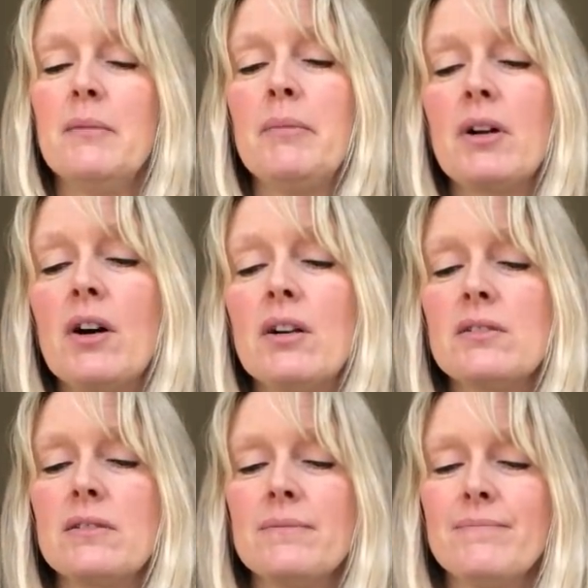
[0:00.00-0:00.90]

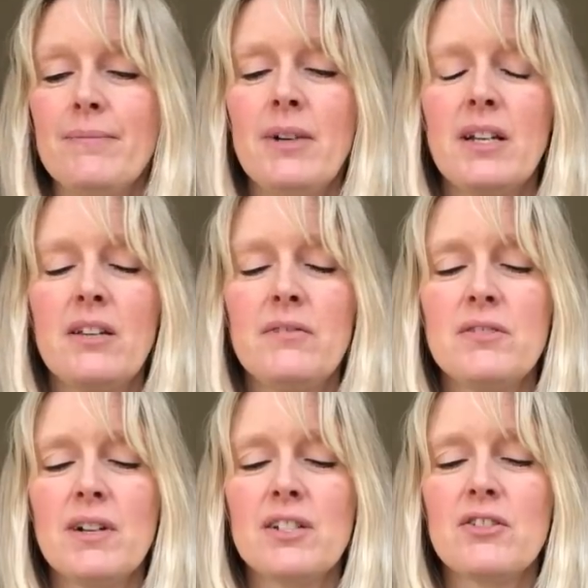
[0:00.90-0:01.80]
Because Mercury's
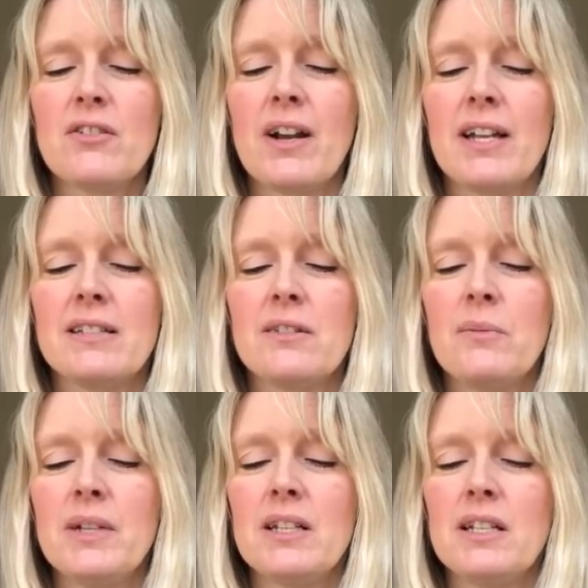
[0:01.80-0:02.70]
retrograde, so
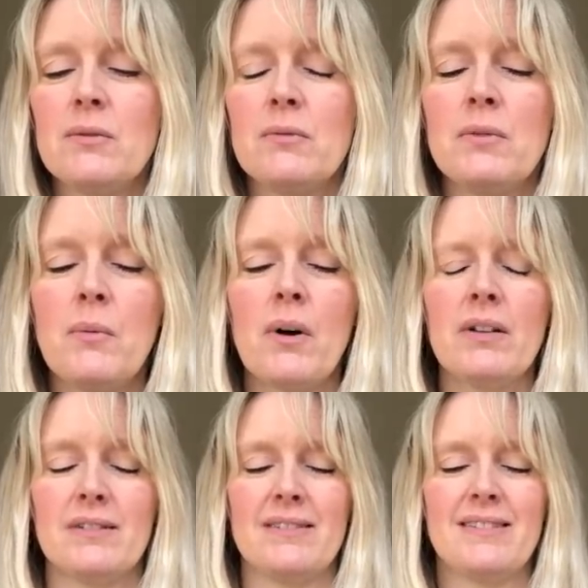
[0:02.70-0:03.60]
we can do what we want.